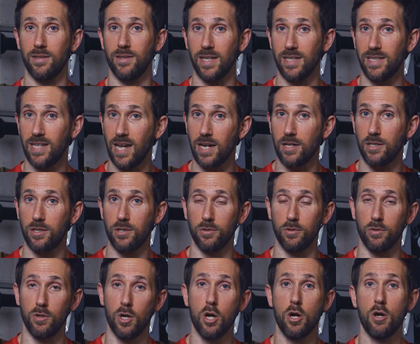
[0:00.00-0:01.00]
they tend
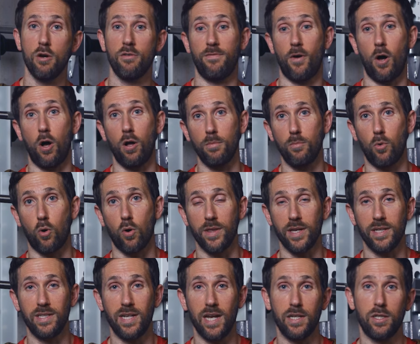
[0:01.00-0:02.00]
to fall more,
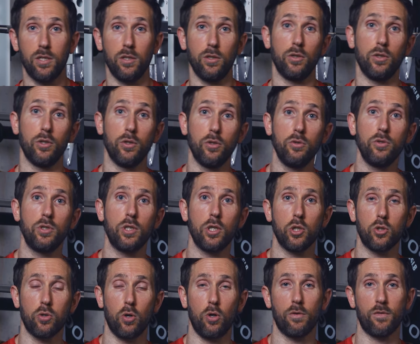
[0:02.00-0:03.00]
they tend to lose
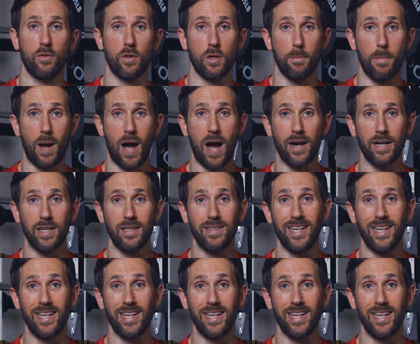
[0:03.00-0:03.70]
control over their body,